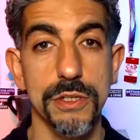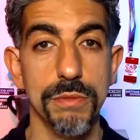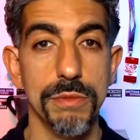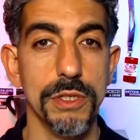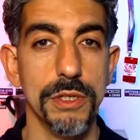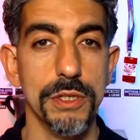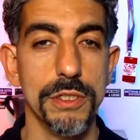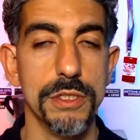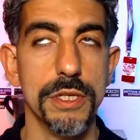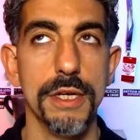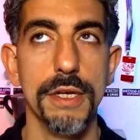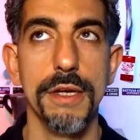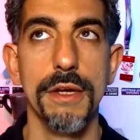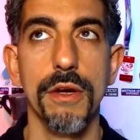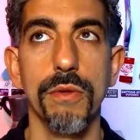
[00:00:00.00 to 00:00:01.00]
because
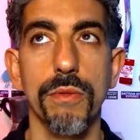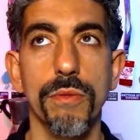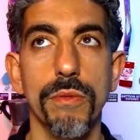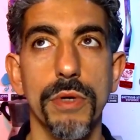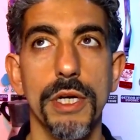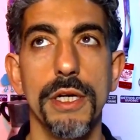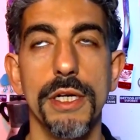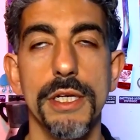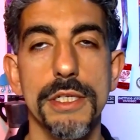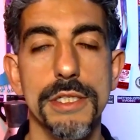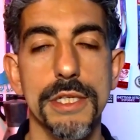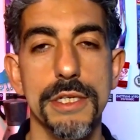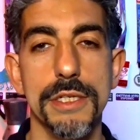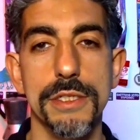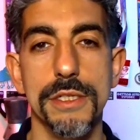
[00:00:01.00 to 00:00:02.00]
what it
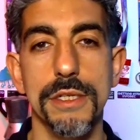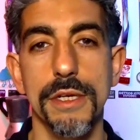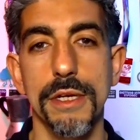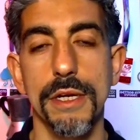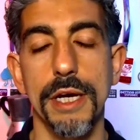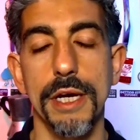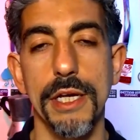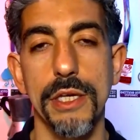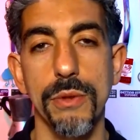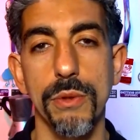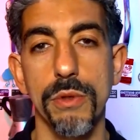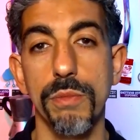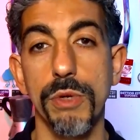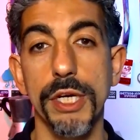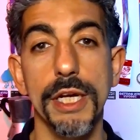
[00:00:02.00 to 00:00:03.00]
is you were
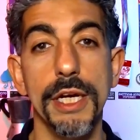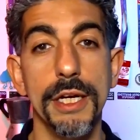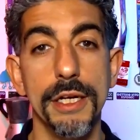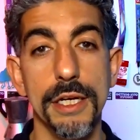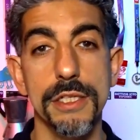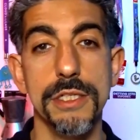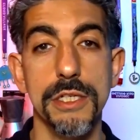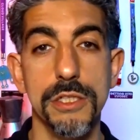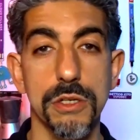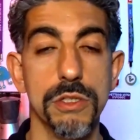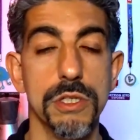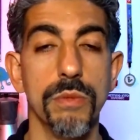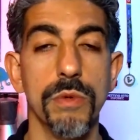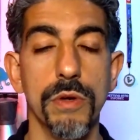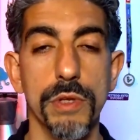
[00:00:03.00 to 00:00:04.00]
bringing in a CISO,
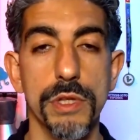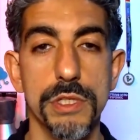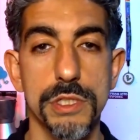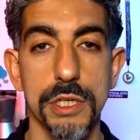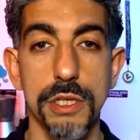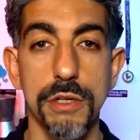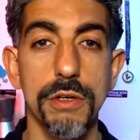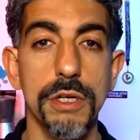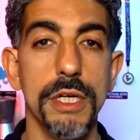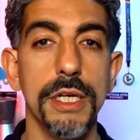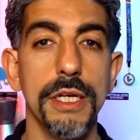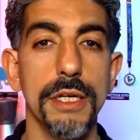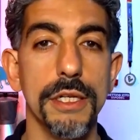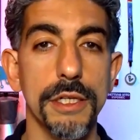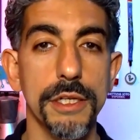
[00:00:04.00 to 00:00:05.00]
someone with
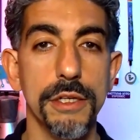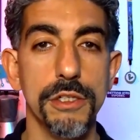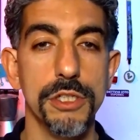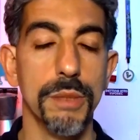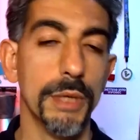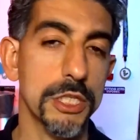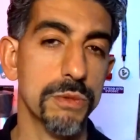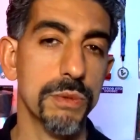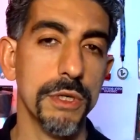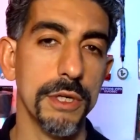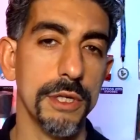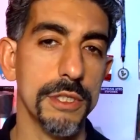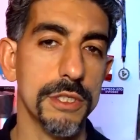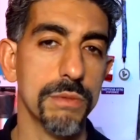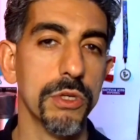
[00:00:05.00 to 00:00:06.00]
security leadership
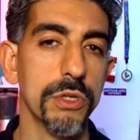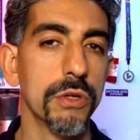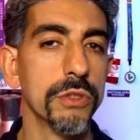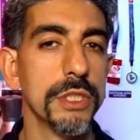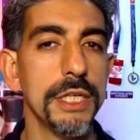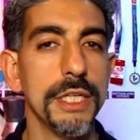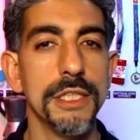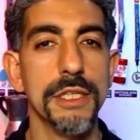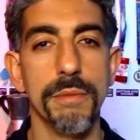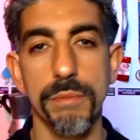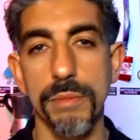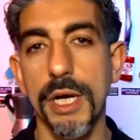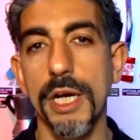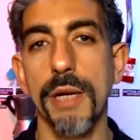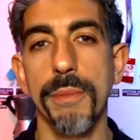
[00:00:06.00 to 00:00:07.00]
experience, but you only need them
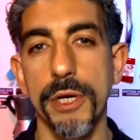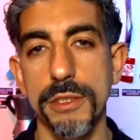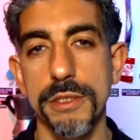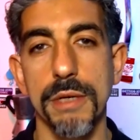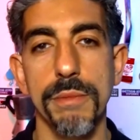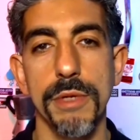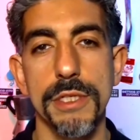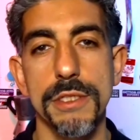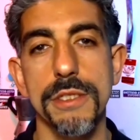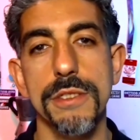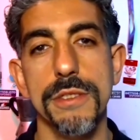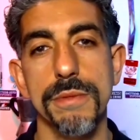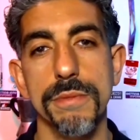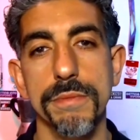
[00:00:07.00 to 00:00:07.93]
on a part-time basis.